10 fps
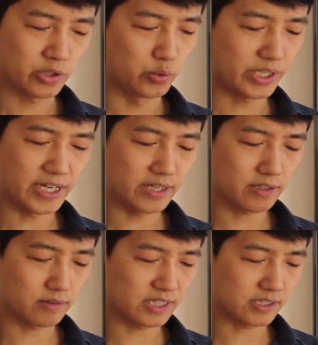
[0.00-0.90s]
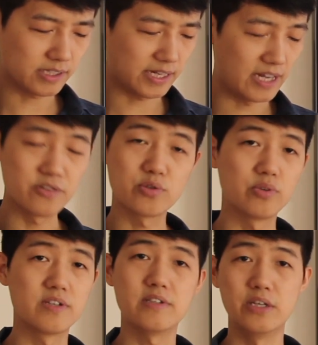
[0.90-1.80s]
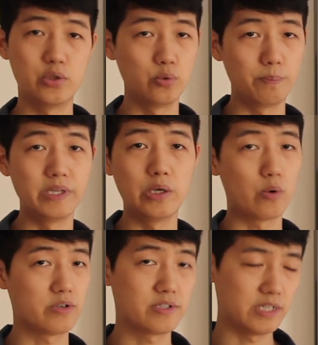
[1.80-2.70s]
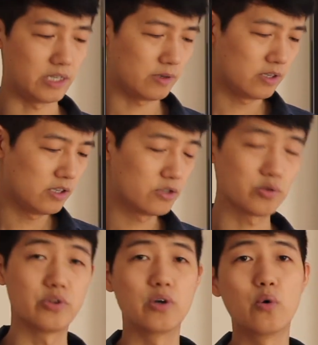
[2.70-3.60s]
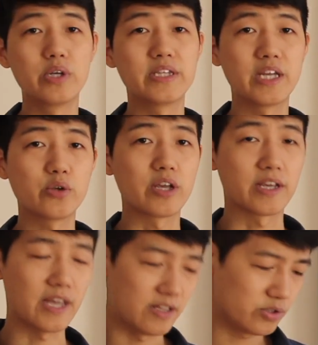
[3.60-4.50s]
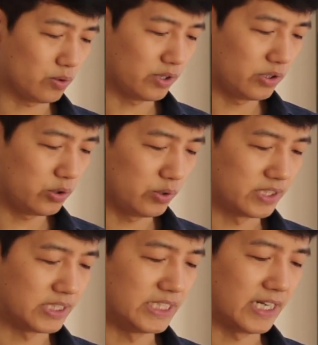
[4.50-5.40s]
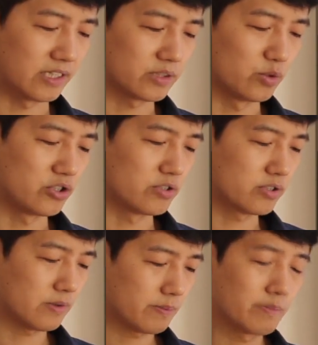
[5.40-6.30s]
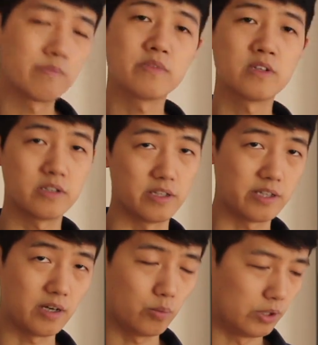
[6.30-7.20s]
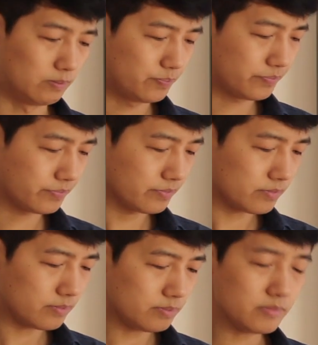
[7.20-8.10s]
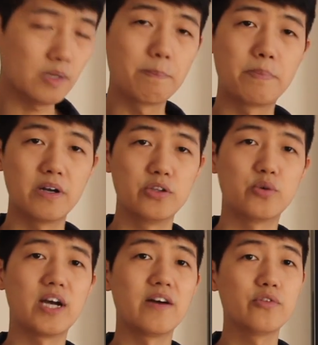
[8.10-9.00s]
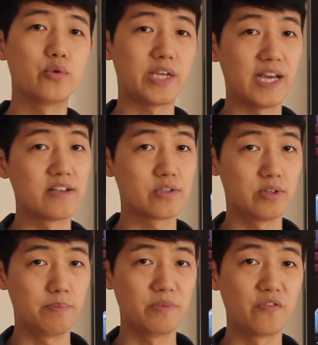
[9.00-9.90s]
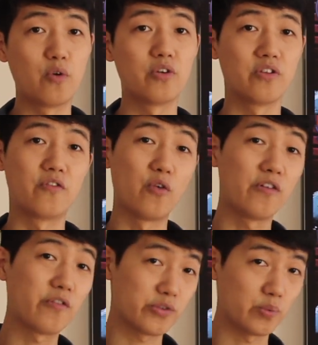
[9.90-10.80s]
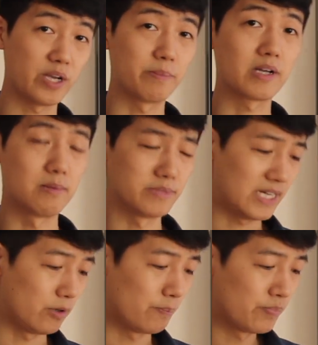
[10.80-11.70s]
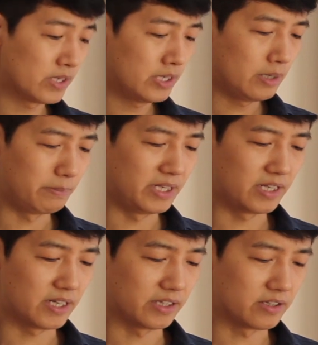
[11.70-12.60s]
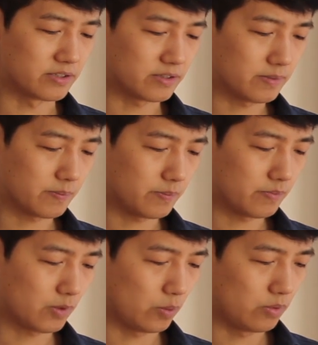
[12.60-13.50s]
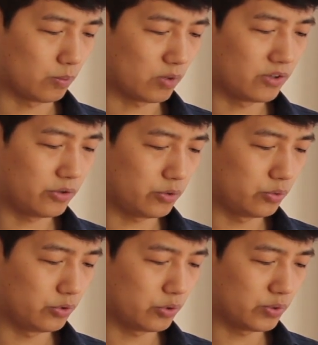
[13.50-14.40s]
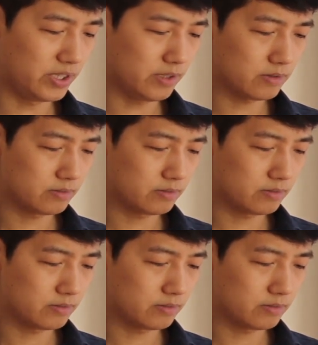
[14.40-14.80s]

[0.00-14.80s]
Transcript: you can't cancel this into B or C. So the only thing you can cancel into is EX, which is the tail whip. But you have to cancel it before the 4th swipe comes out, meaning like this: 1, 2, 3,